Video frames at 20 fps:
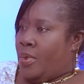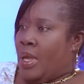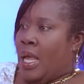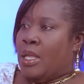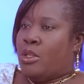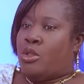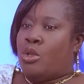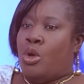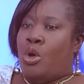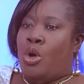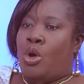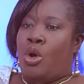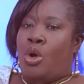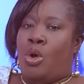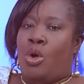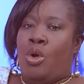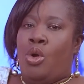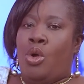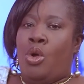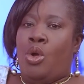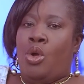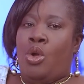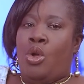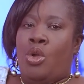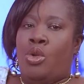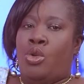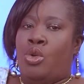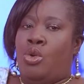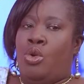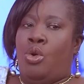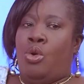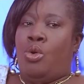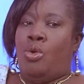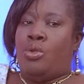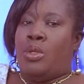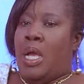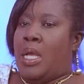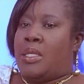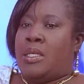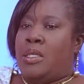So, you know,
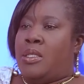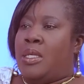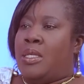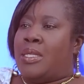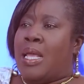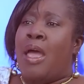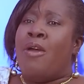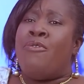that is it.